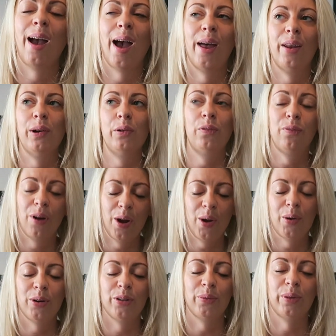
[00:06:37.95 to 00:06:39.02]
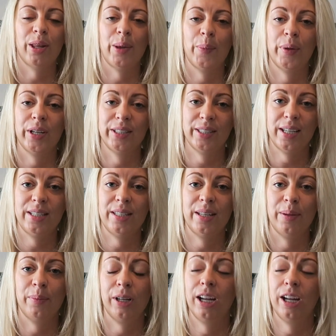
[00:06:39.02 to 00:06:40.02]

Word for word: and I was very honest with them and I said to them,